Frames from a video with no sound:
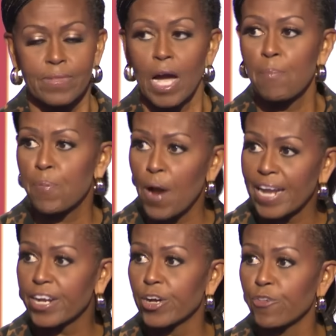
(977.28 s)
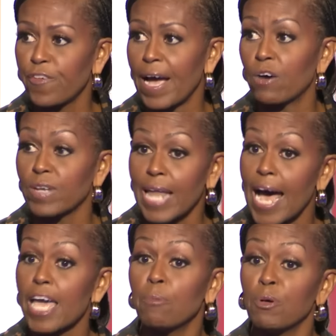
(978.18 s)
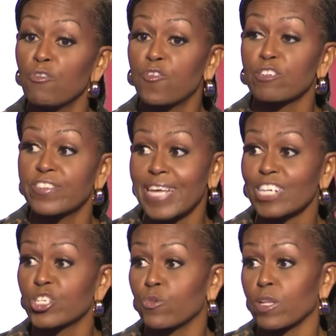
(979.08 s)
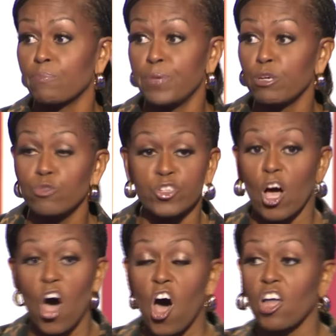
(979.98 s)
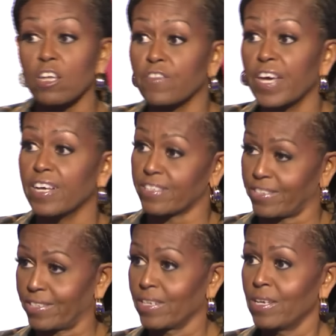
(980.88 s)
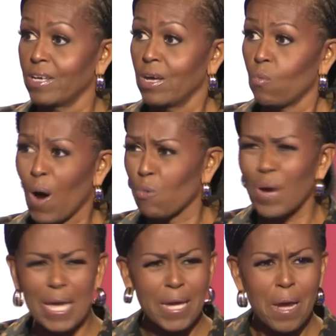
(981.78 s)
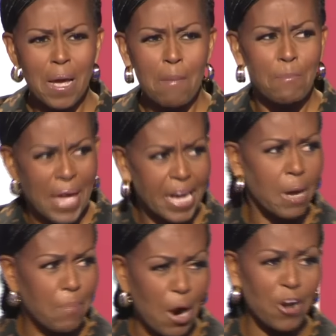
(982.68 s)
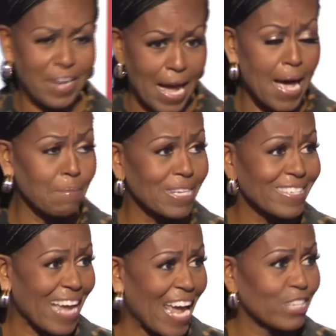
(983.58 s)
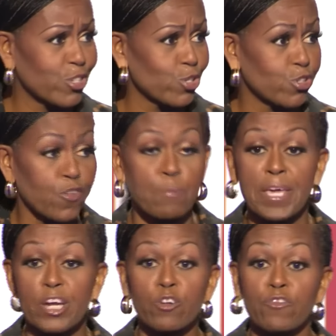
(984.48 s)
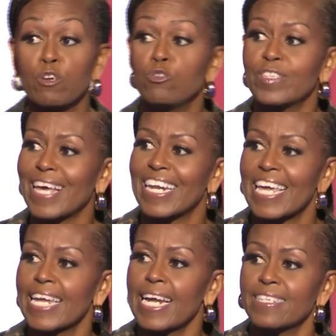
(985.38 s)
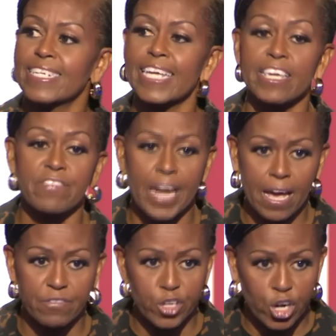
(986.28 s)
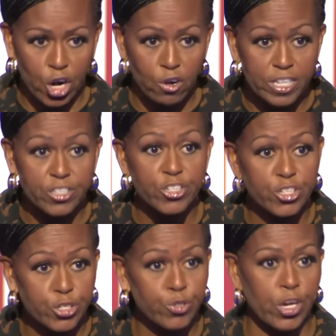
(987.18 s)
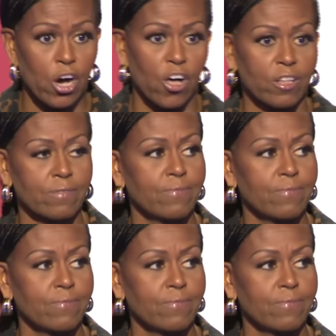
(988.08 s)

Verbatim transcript: a predator found liable for sexual abuse, all of this, while we pick apart Kamala's answers from interviews that he doesn't even have the courage to do, y'all.